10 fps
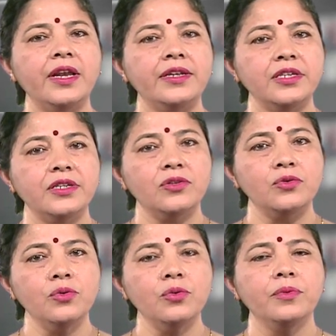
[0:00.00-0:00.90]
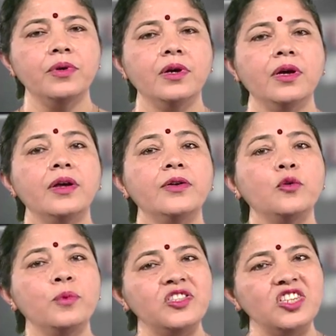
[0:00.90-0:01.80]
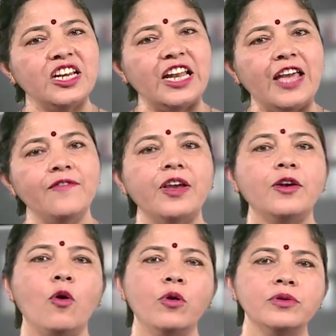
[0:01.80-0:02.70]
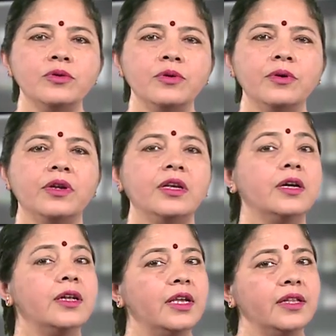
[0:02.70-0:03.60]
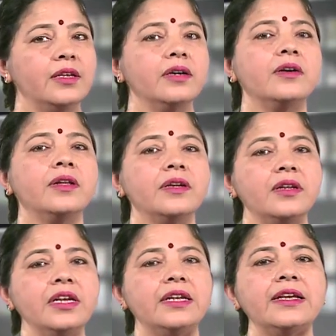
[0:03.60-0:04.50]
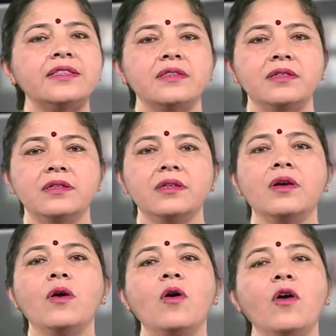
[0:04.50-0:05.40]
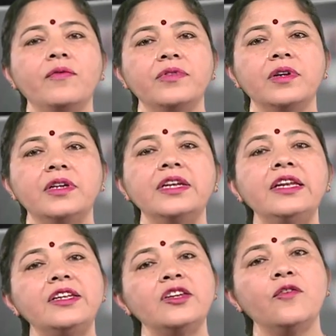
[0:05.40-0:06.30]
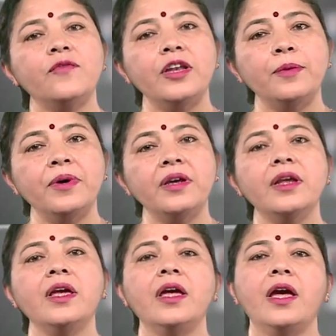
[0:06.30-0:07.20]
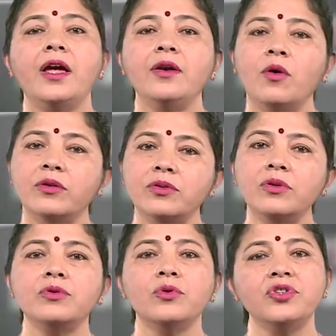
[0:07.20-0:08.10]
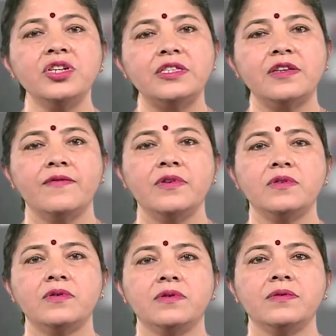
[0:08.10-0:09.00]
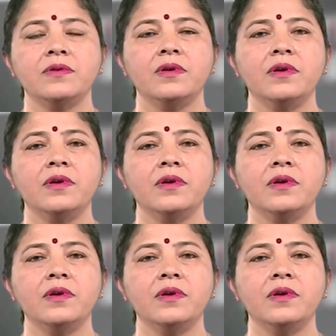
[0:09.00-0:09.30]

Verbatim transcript: relating to domestic life and also learning the concrete lesson of the dignity of labor and also social service.